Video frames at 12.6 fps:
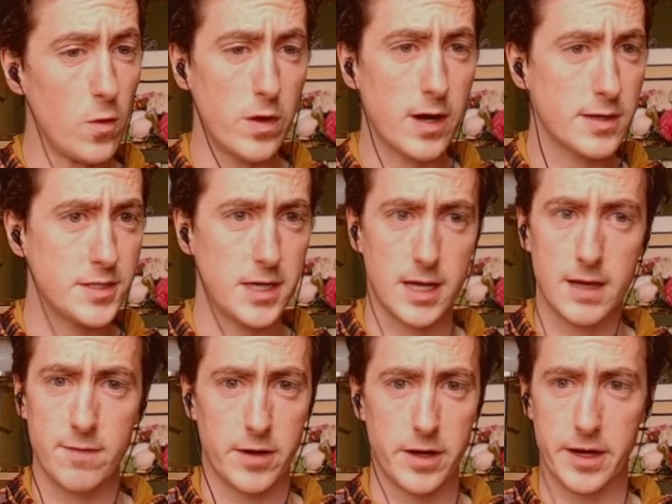are still
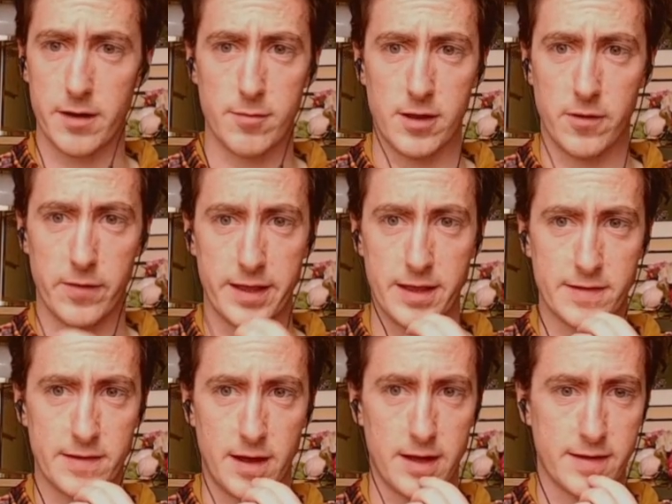even here, by the way.
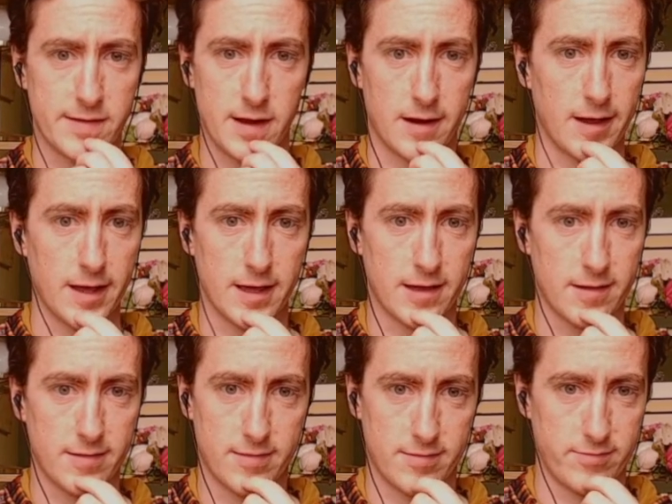It's not like
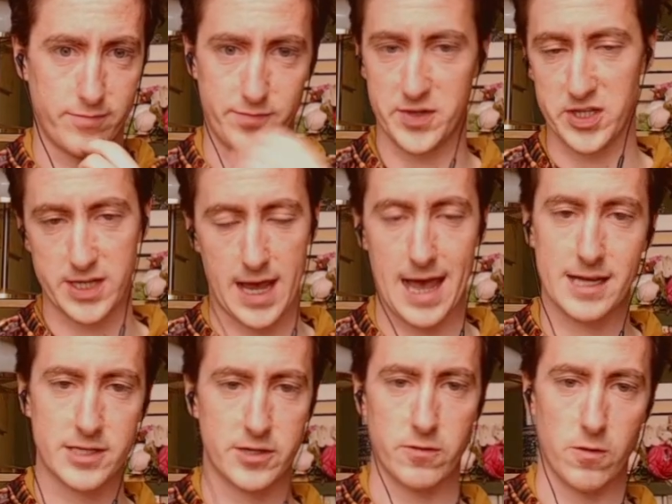
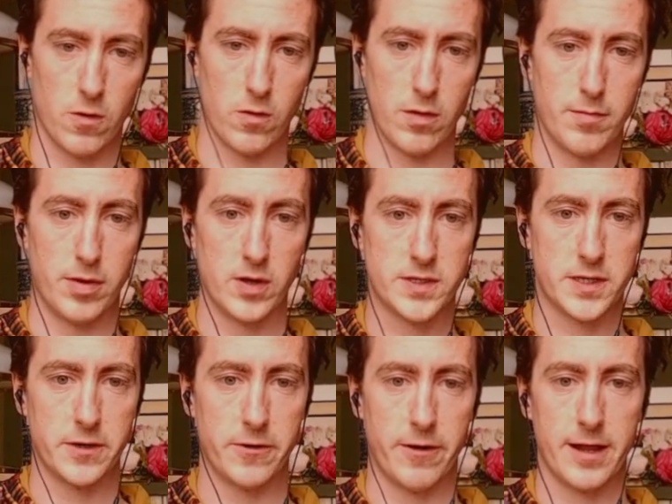disaster or we're
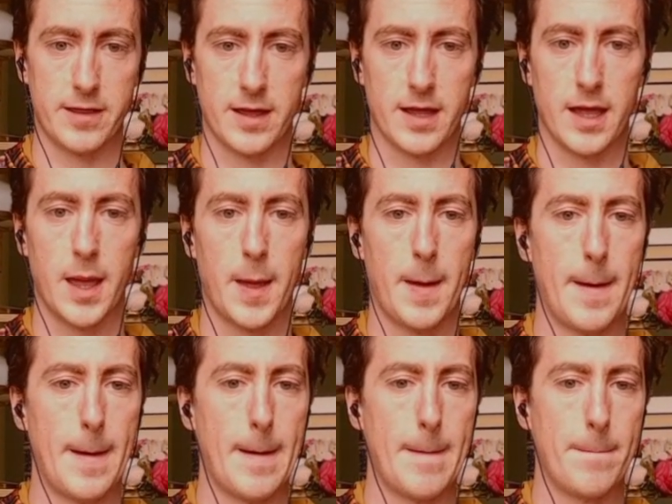busted or anything.
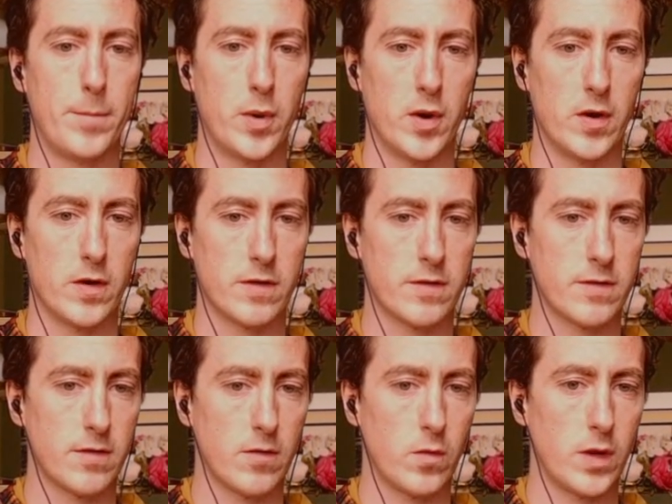
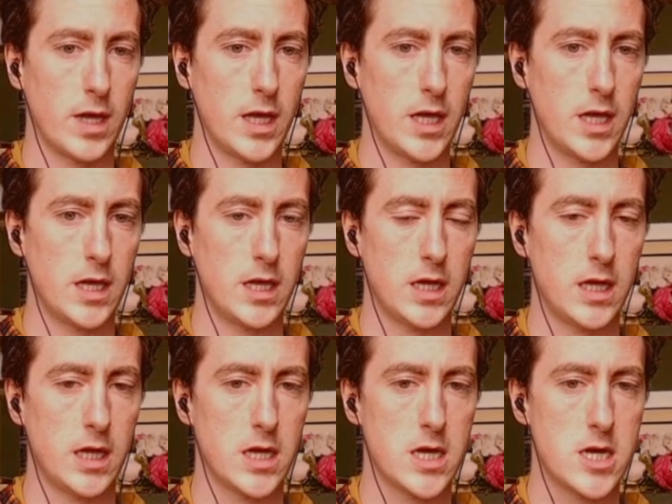But we're